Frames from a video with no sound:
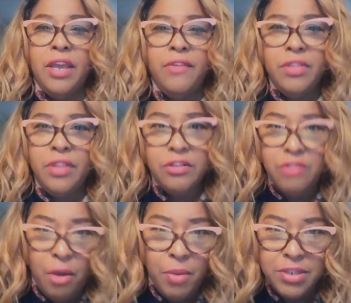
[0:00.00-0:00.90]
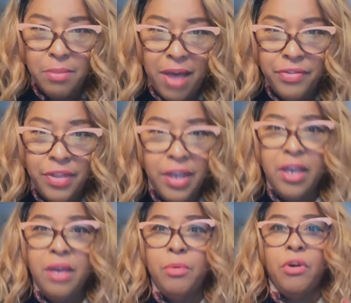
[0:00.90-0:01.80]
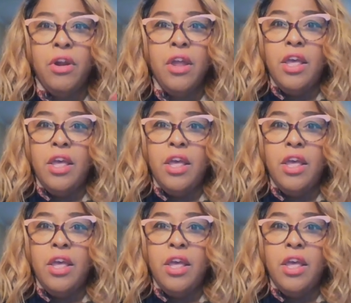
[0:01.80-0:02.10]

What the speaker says: Everything's always about them, or